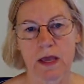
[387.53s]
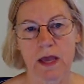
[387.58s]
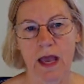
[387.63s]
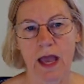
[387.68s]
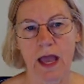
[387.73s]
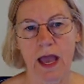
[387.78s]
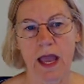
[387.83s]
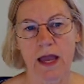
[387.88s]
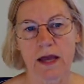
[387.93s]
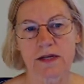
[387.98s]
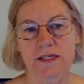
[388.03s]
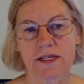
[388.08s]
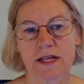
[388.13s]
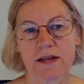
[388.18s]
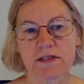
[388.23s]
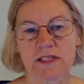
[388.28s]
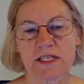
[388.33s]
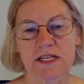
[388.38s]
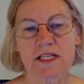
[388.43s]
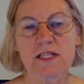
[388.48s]
And
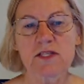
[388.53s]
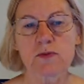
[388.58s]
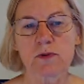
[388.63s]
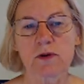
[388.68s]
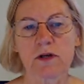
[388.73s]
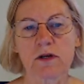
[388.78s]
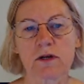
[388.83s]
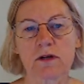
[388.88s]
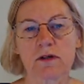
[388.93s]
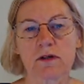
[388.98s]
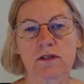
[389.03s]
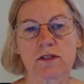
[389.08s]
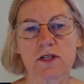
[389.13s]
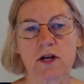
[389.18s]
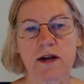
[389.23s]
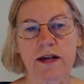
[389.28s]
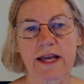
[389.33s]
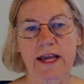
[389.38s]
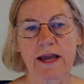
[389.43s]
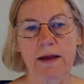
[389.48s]
since we're
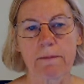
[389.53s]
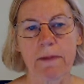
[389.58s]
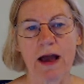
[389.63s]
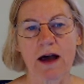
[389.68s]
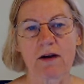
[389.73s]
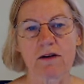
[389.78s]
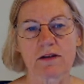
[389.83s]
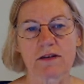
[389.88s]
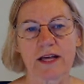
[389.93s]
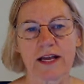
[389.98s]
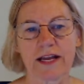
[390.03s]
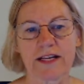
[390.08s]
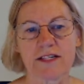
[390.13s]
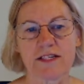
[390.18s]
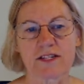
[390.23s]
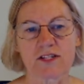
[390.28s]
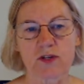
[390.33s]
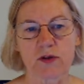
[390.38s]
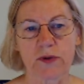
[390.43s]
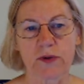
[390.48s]
talking about a
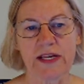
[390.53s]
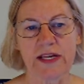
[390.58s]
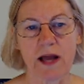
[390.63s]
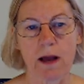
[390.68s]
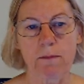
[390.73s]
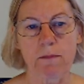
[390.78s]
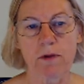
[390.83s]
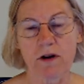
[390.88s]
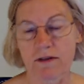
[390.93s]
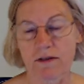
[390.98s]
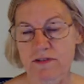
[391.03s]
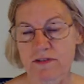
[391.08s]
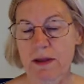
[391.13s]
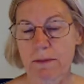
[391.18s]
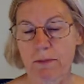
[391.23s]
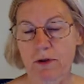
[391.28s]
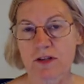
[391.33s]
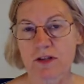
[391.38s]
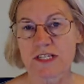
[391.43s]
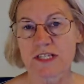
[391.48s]
discrete number of
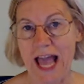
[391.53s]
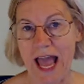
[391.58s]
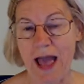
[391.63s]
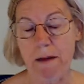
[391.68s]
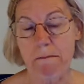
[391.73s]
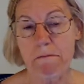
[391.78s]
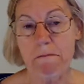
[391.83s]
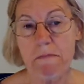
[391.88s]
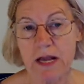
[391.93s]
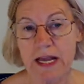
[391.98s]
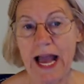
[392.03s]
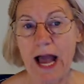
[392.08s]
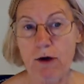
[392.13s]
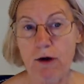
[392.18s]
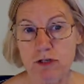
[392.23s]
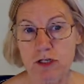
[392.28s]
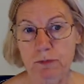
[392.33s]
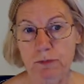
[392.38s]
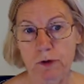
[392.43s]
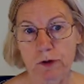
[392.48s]
symbols, M,
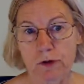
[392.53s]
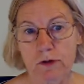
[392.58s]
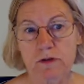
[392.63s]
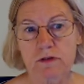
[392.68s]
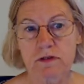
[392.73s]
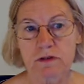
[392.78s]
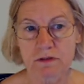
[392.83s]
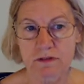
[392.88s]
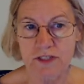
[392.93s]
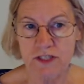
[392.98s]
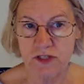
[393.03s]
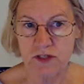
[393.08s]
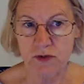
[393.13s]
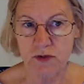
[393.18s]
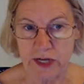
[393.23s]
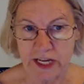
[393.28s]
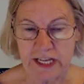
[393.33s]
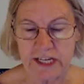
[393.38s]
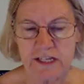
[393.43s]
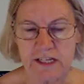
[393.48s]
countable,
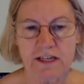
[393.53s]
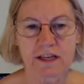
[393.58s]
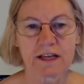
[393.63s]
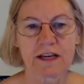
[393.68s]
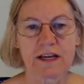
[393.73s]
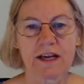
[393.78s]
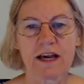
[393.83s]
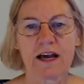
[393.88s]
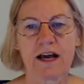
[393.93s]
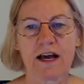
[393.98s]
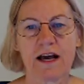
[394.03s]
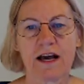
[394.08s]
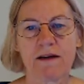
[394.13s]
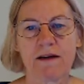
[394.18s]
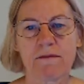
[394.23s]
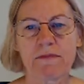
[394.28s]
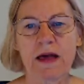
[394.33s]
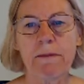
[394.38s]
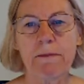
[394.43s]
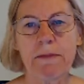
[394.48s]
discrete,
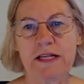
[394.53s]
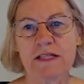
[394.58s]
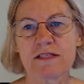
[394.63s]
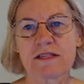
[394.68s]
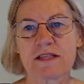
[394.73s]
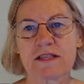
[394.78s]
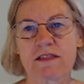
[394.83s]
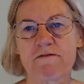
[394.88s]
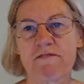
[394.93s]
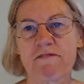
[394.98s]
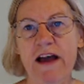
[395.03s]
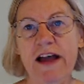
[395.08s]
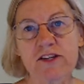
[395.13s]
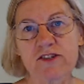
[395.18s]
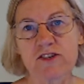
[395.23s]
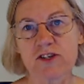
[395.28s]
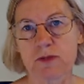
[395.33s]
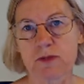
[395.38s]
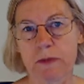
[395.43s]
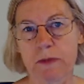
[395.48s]
that means that the
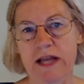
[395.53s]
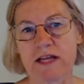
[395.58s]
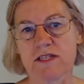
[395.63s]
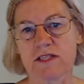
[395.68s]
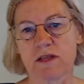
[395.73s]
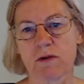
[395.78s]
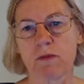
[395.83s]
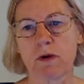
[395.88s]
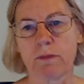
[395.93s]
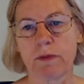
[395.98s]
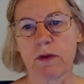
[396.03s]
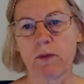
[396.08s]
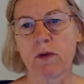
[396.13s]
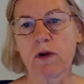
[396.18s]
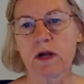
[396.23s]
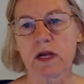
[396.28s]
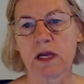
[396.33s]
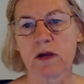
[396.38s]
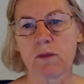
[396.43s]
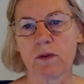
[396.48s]
vector space that we'll be
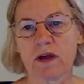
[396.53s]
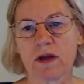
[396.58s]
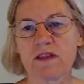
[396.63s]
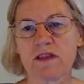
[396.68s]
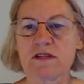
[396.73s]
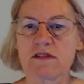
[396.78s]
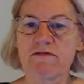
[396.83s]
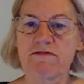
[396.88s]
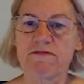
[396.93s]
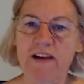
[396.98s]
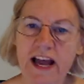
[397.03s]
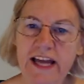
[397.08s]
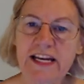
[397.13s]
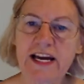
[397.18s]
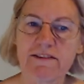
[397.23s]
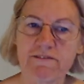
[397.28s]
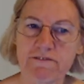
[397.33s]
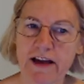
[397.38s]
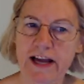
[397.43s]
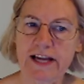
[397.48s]
working with is a
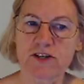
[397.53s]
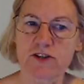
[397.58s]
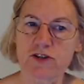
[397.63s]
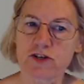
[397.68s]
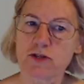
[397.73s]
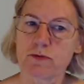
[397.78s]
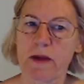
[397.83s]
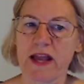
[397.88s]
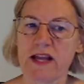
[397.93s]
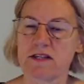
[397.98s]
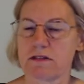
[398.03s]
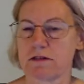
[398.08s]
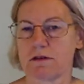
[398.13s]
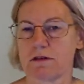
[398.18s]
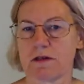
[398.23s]
finite vector space.